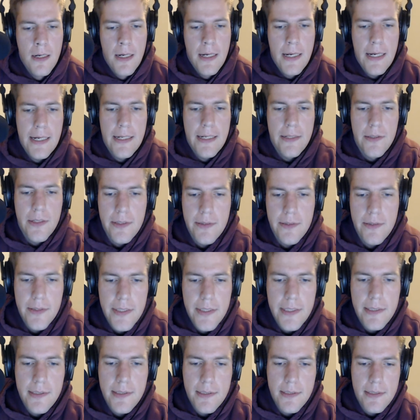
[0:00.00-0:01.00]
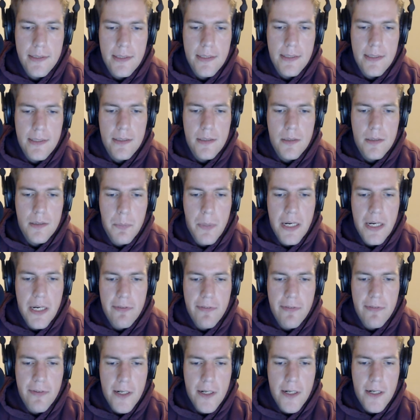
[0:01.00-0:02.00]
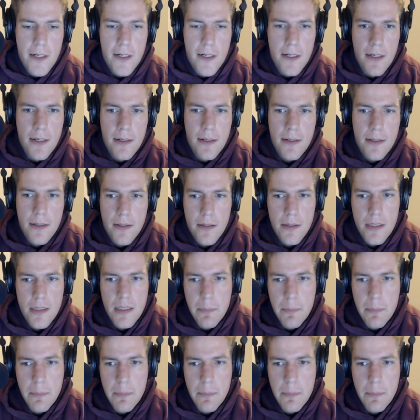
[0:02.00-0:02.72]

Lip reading: And this is by far the